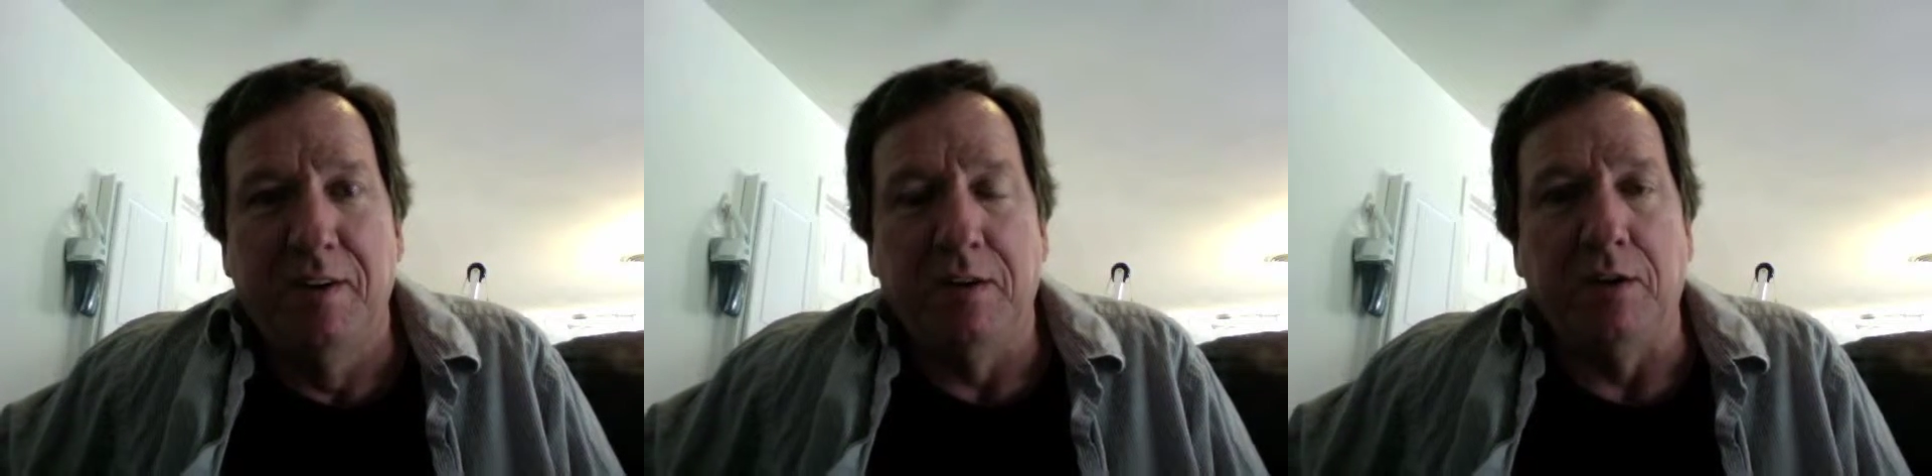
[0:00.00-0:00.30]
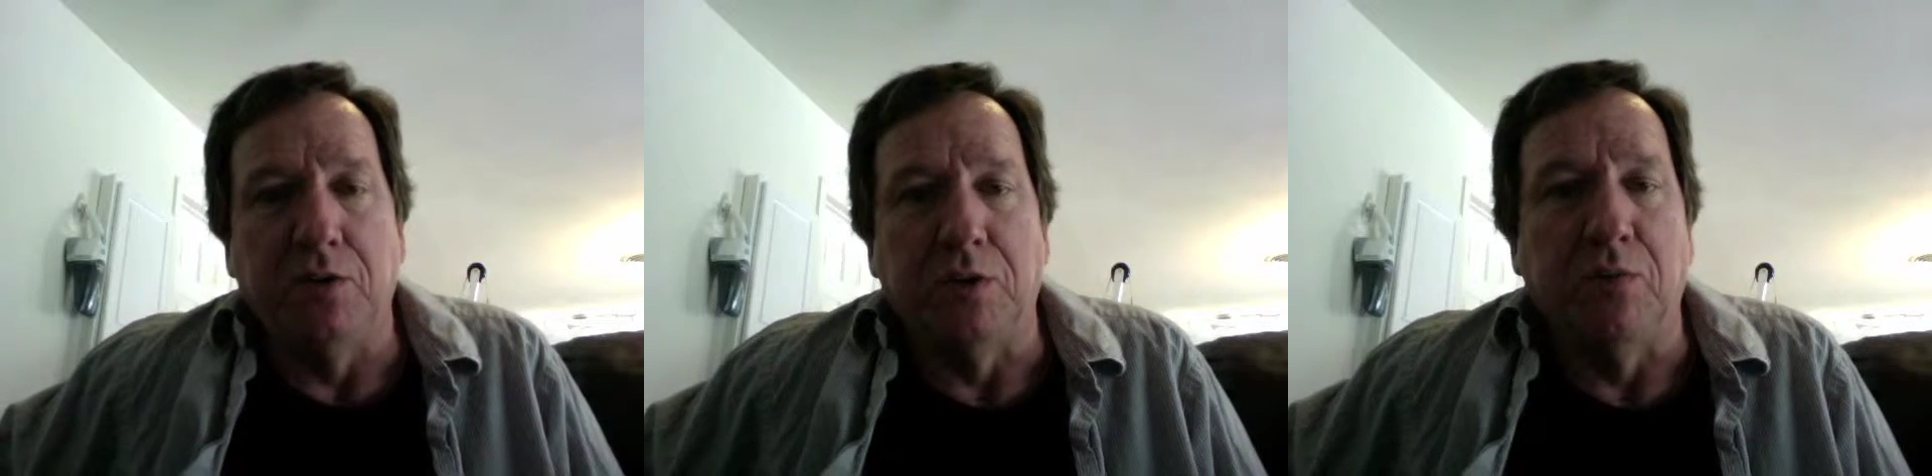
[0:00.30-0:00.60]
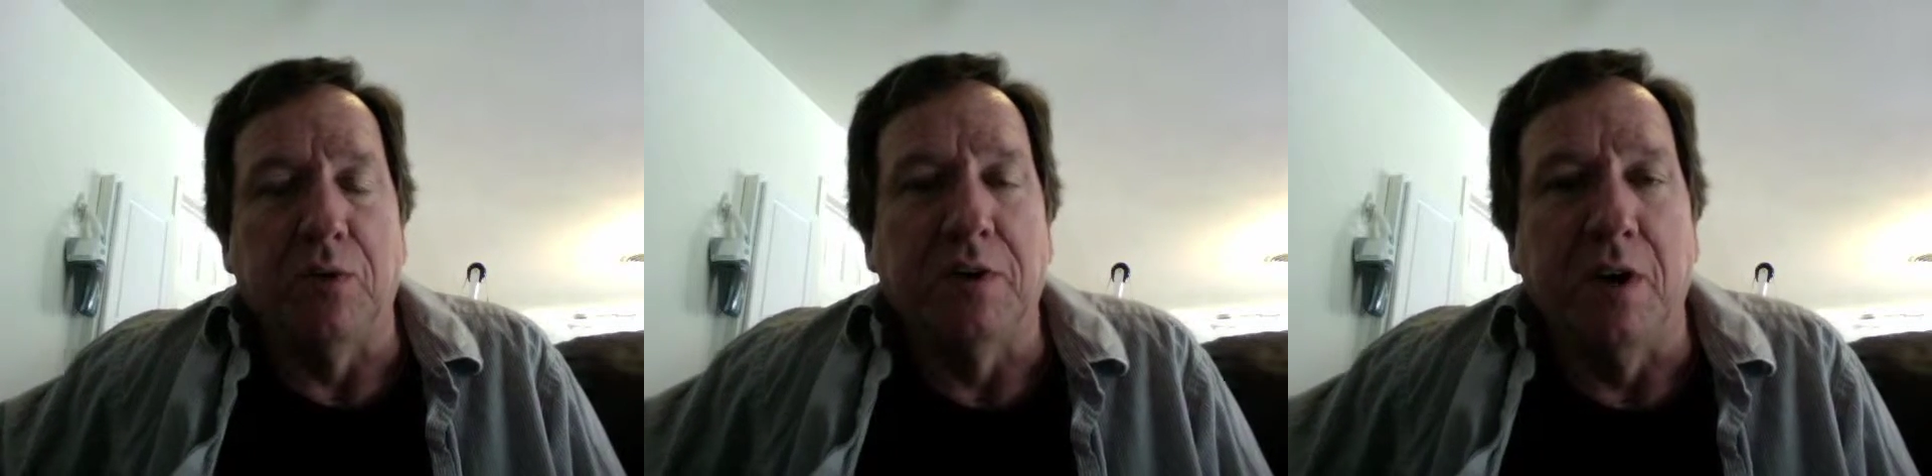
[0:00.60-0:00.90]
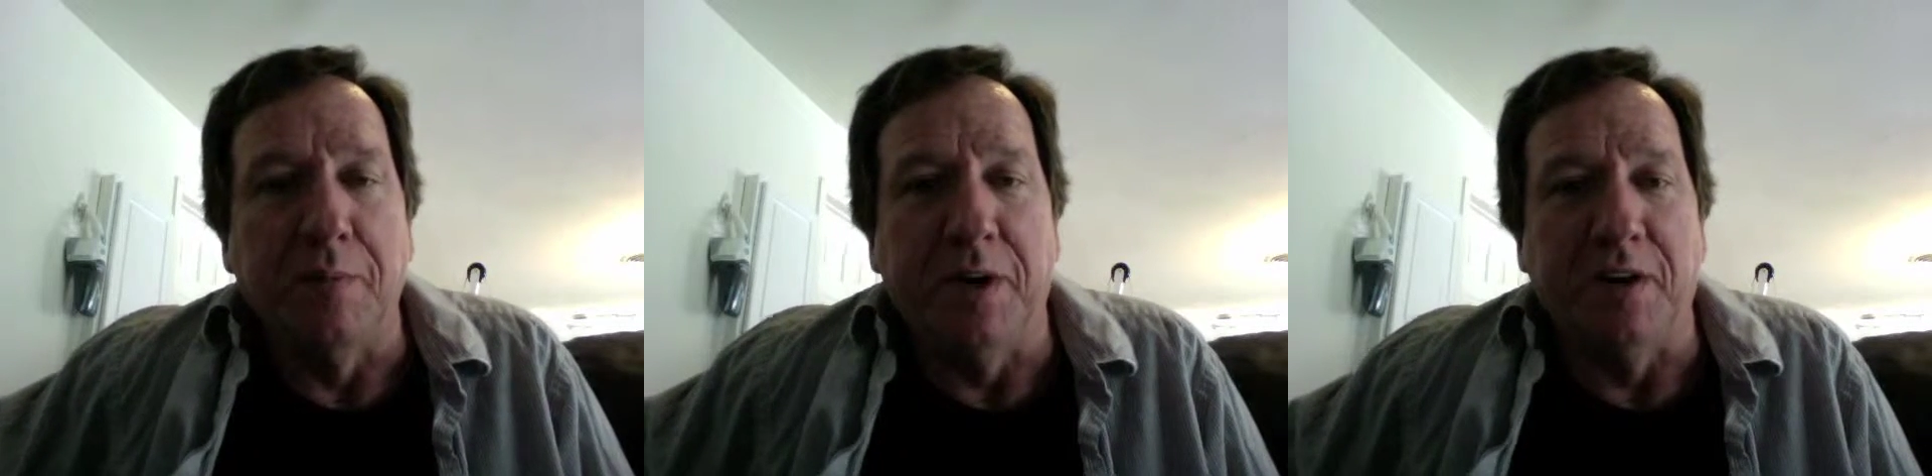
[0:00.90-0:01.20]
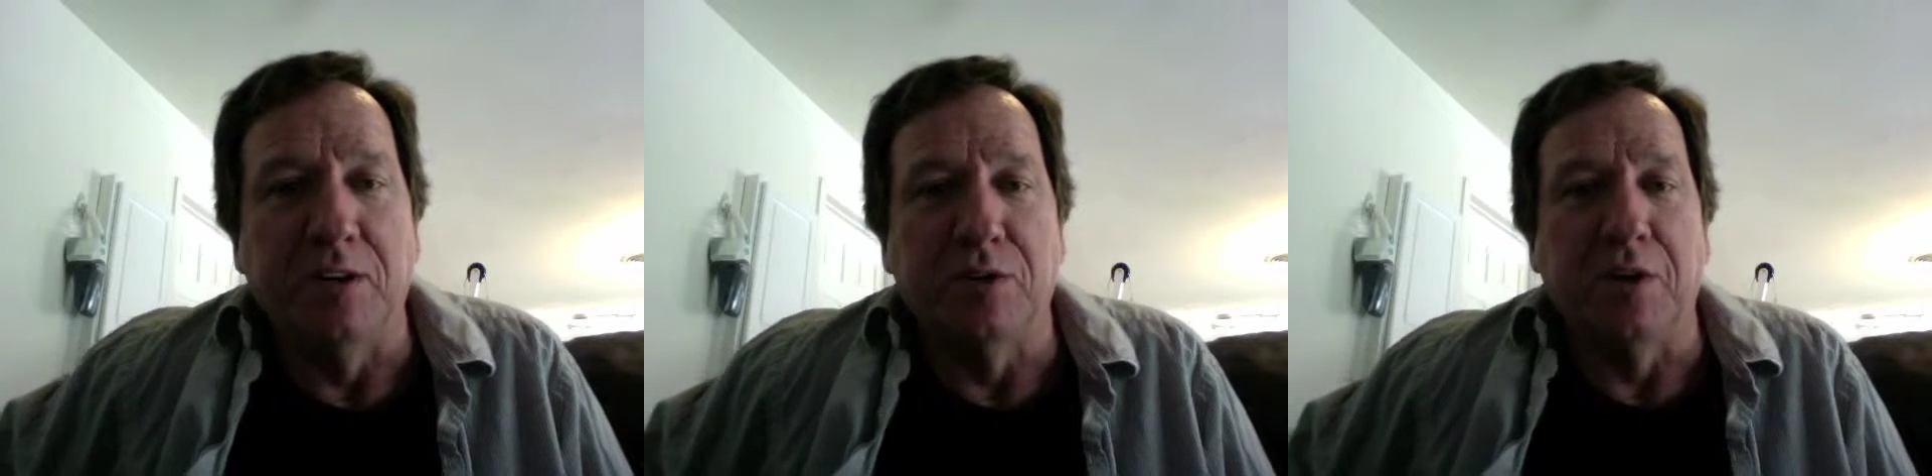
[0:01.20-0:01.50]
hugely forthcoming in
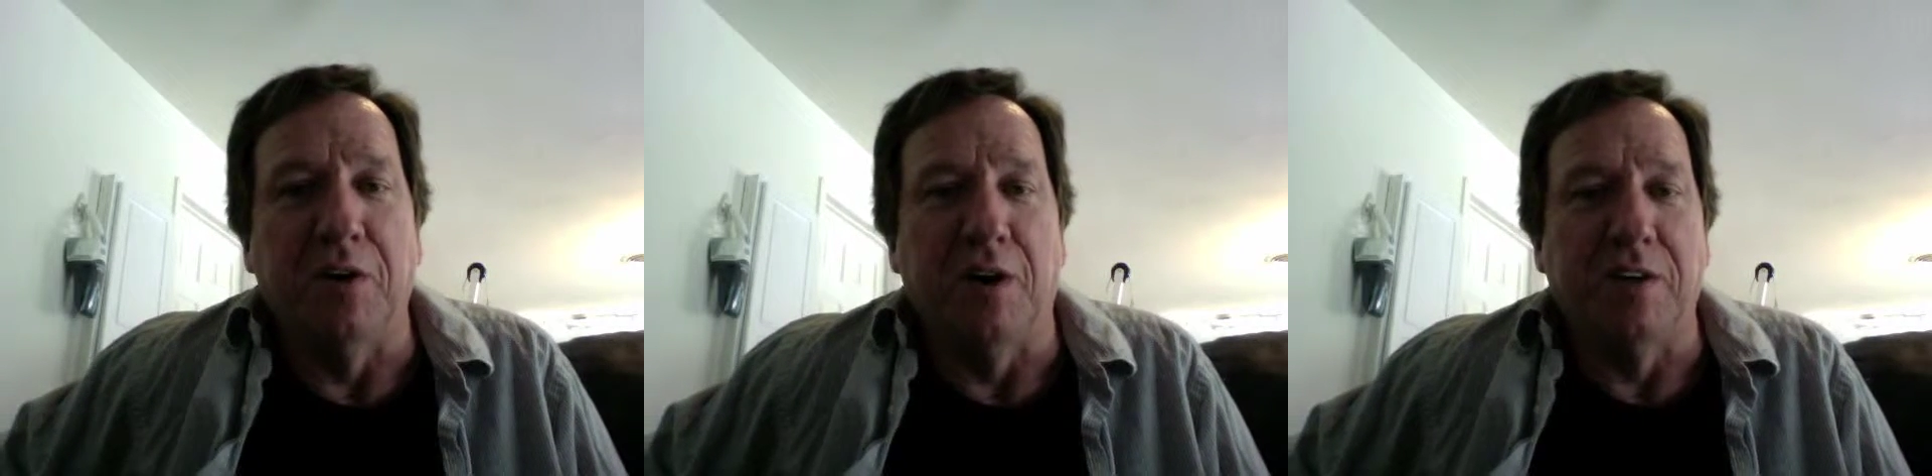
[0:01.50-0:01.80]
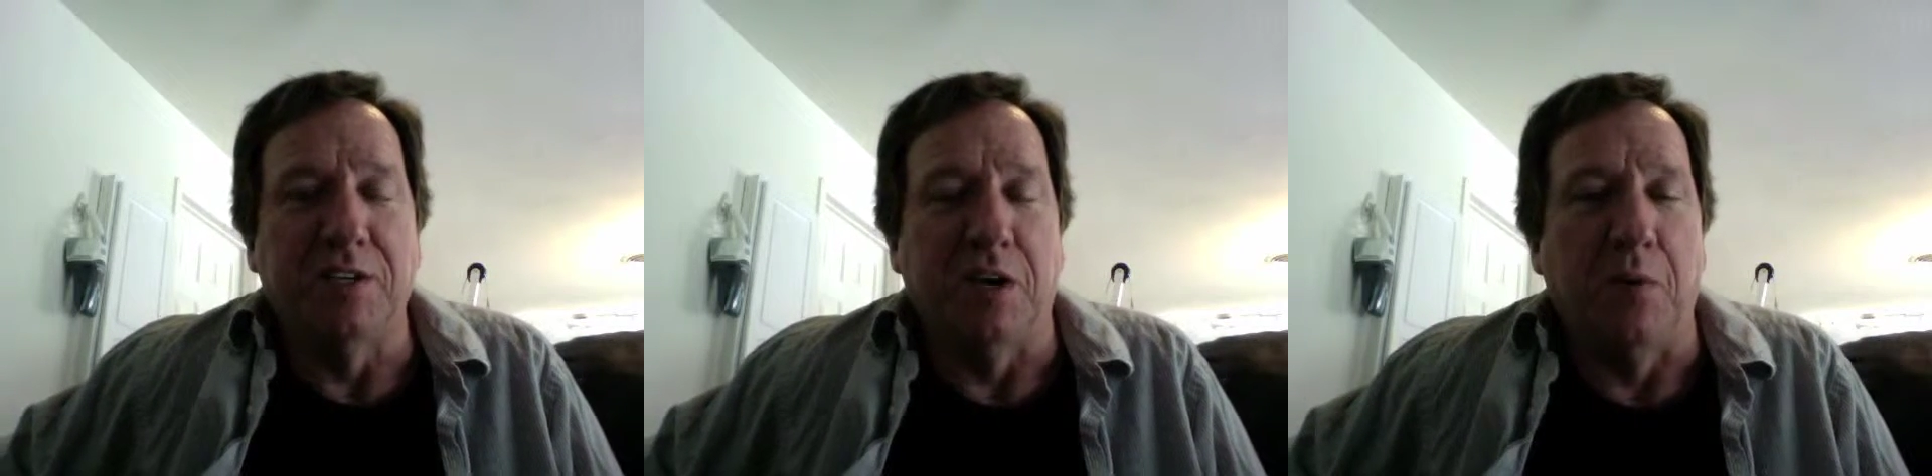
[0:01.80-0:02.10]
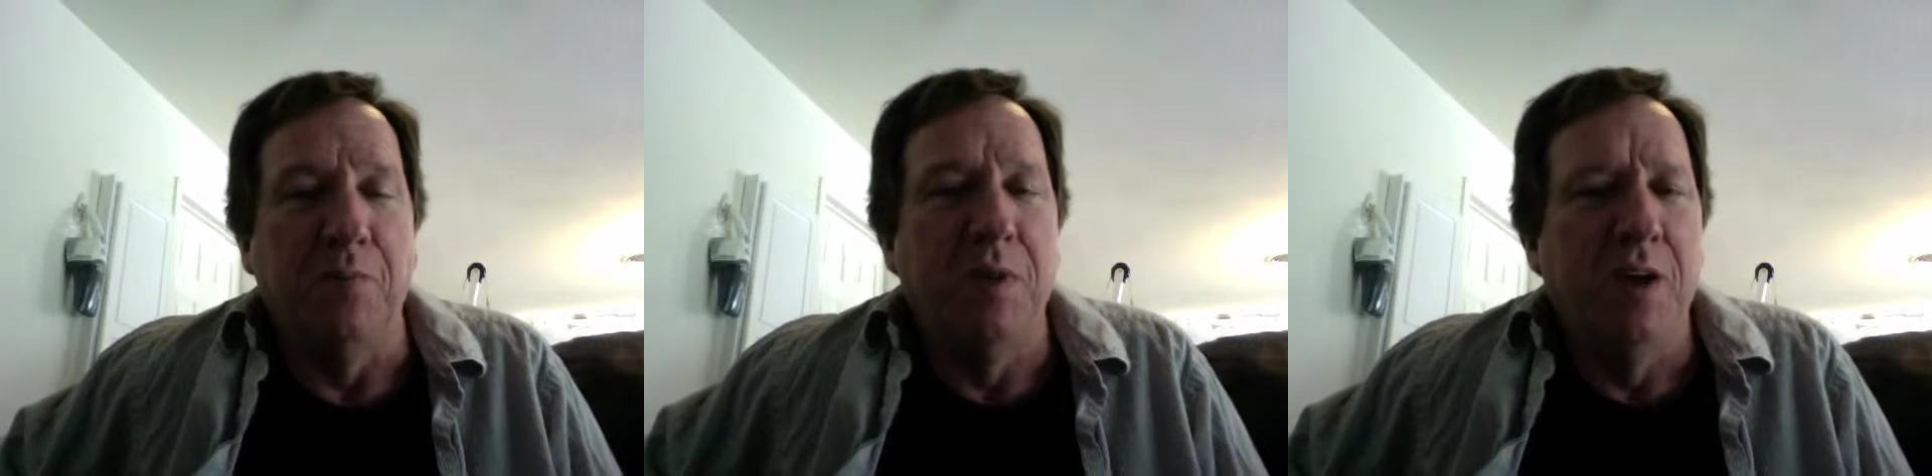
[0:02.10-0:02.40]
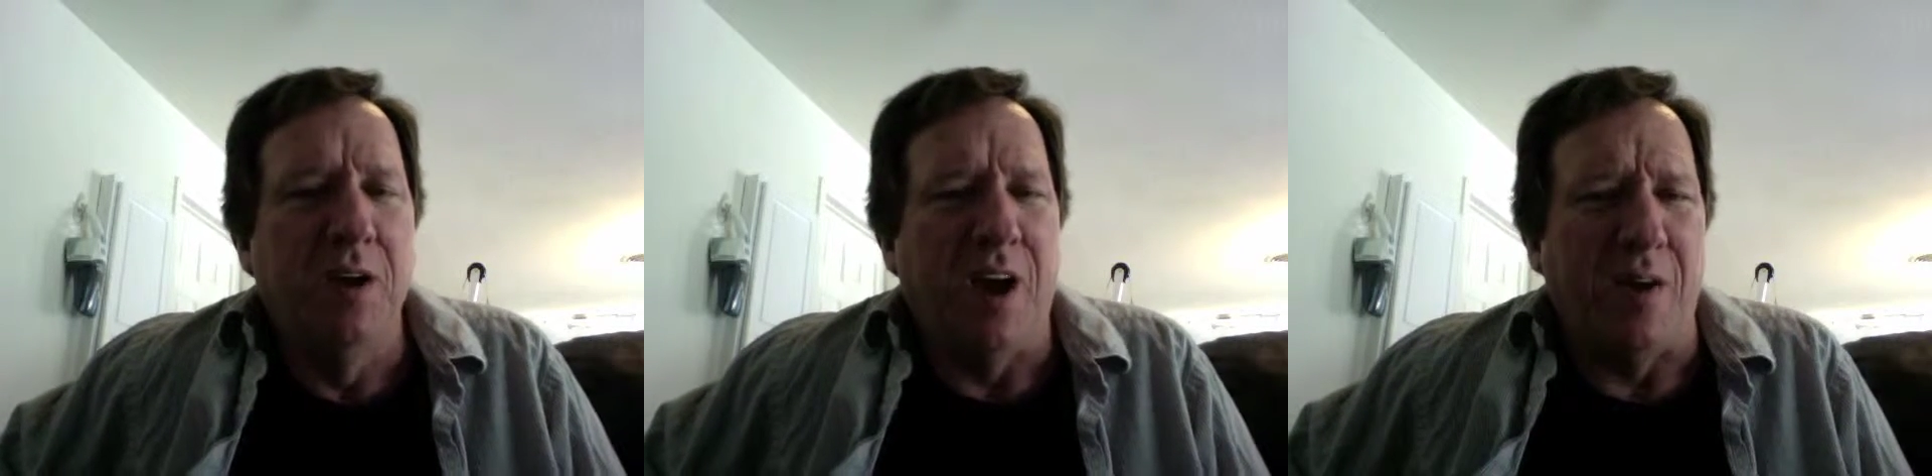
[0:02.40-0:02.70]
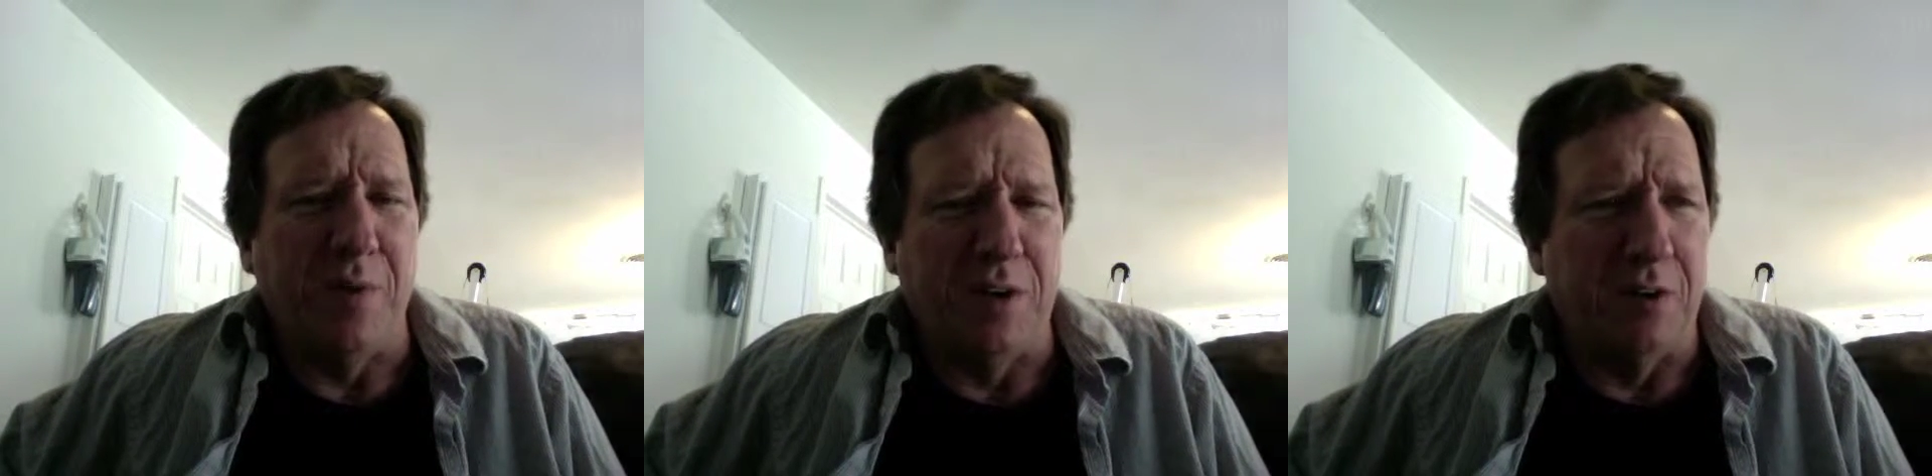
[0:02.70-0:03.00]
this regard. So
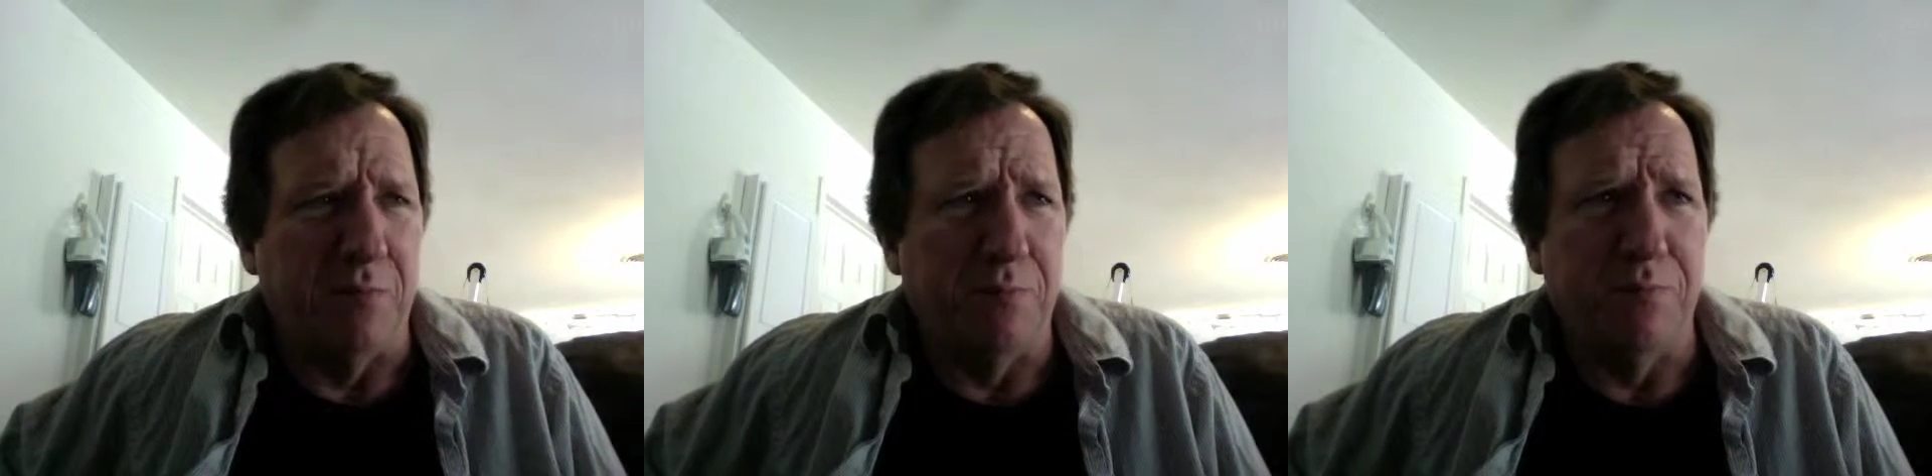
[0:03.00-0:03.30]
I'm here